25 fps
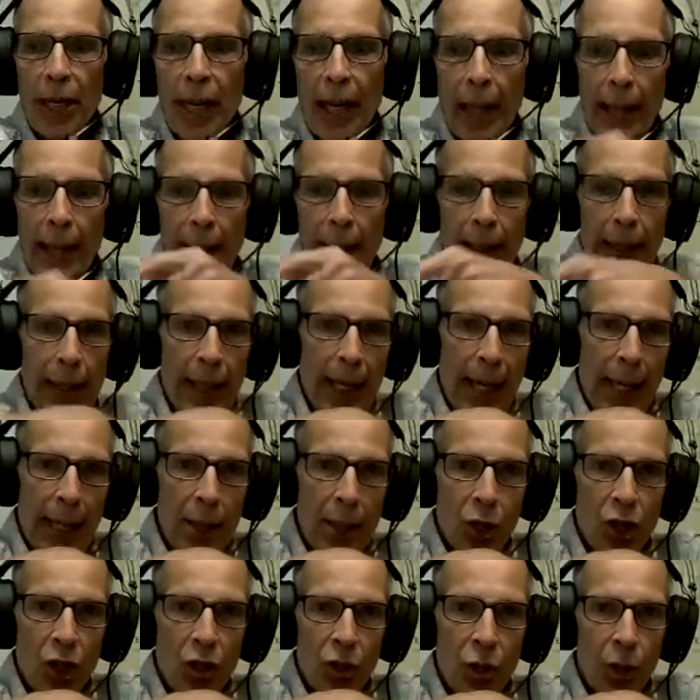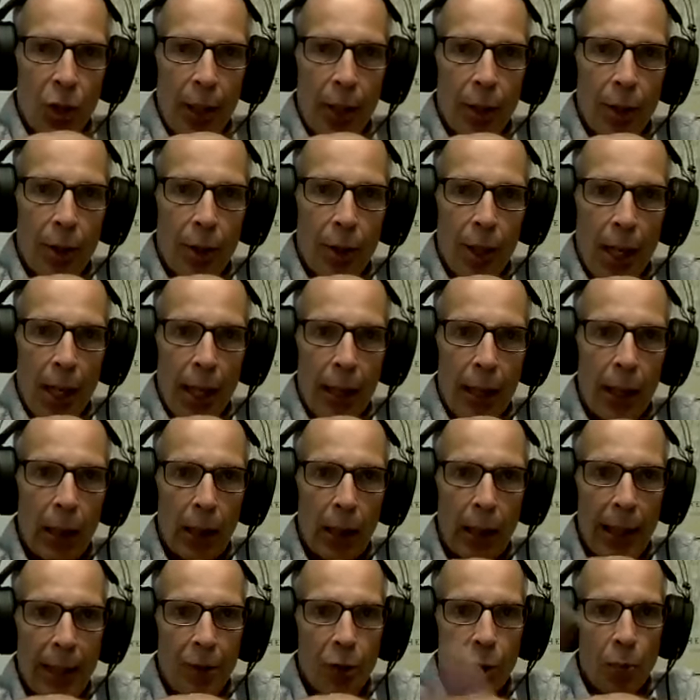head attaches there and it
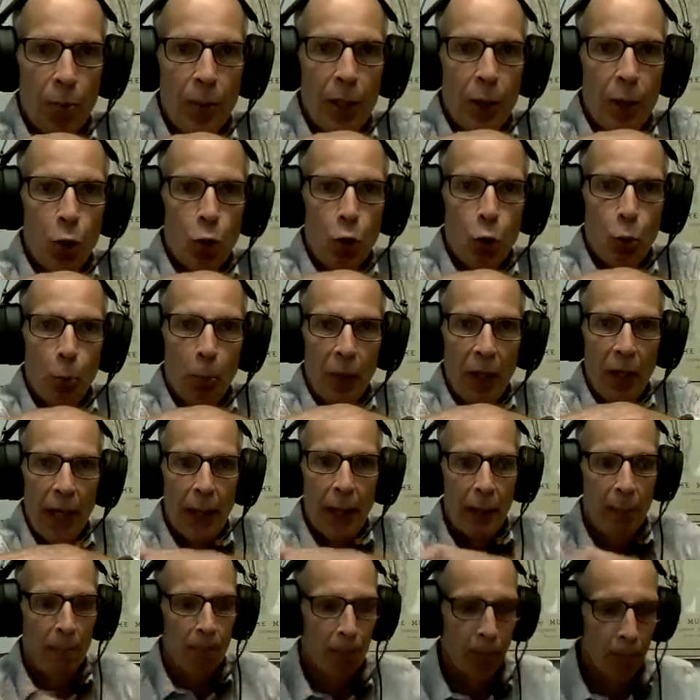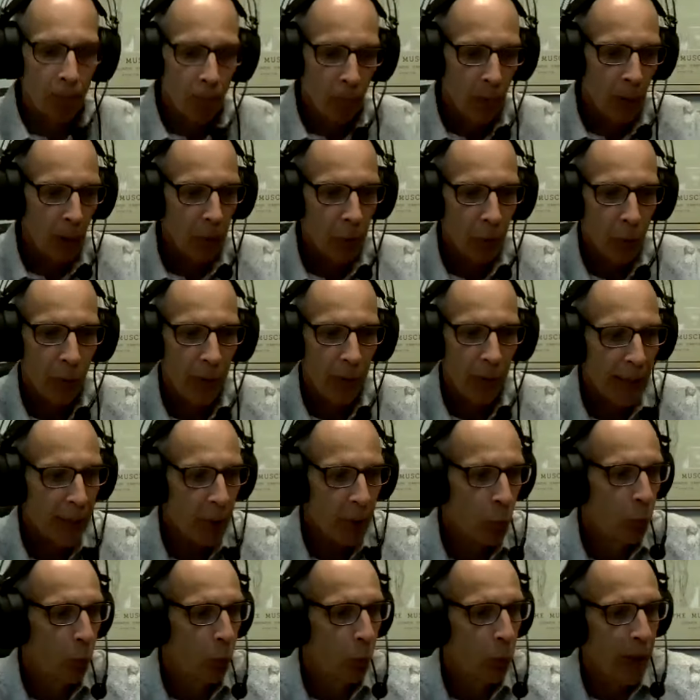allows me to supinate. So
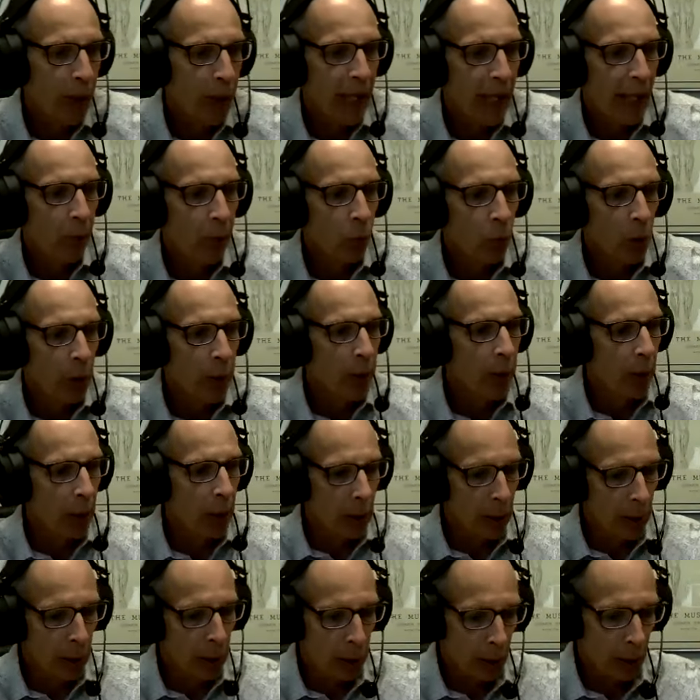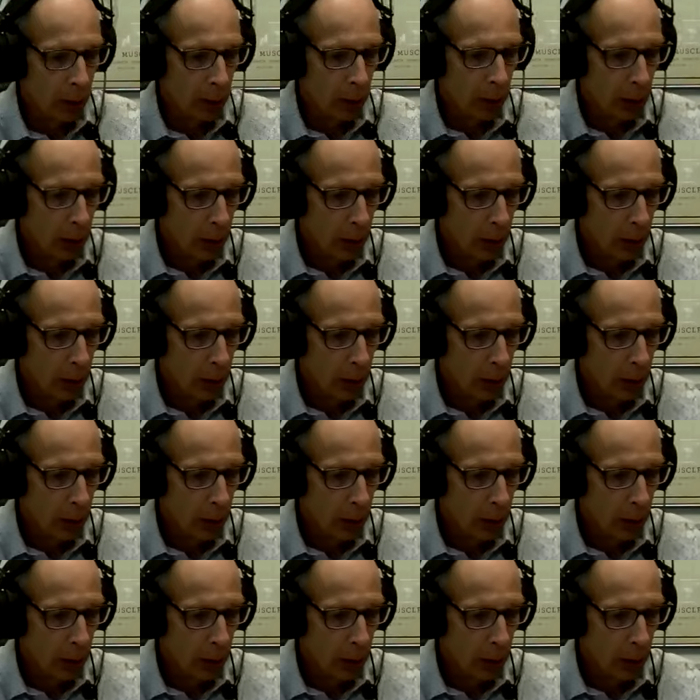that's what that one does.